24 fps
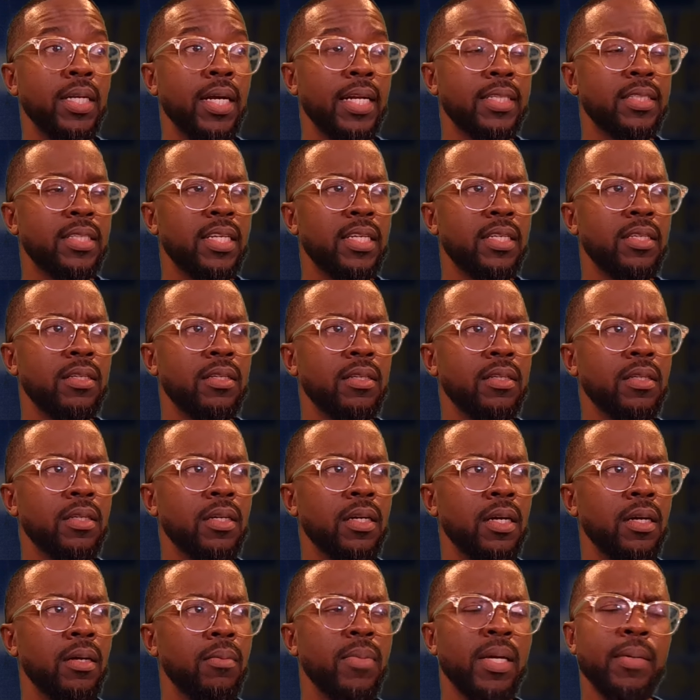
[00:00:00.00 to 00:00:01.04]
I think
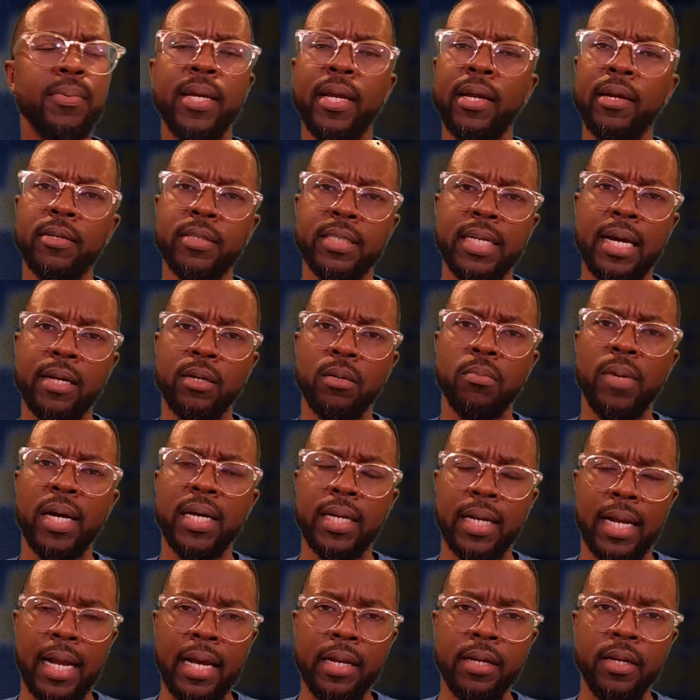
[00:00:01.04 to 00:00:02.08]
maybe Aaron Donald might
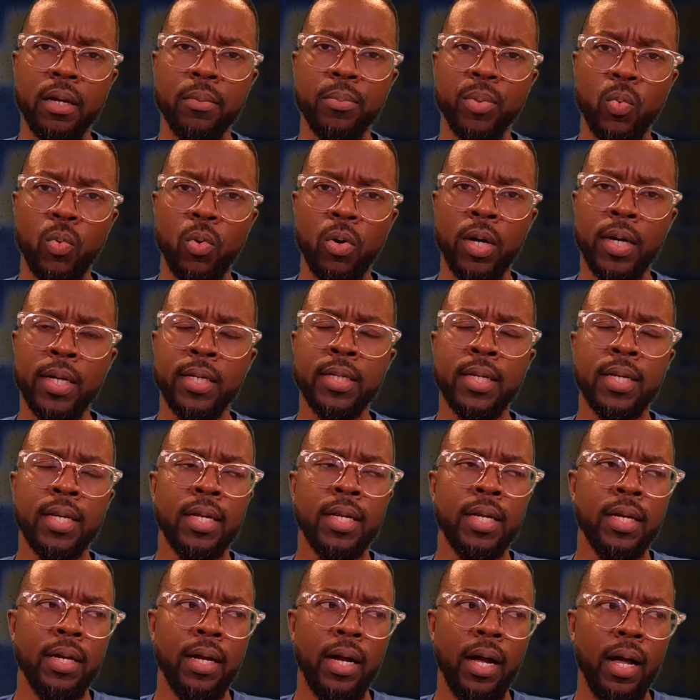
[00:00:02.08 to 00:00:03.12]
have got number one
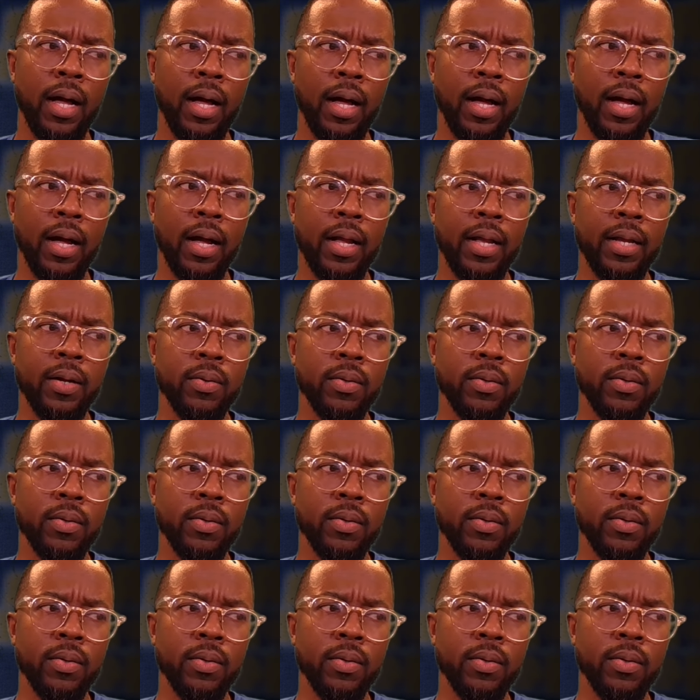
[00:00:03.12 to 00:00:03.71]
at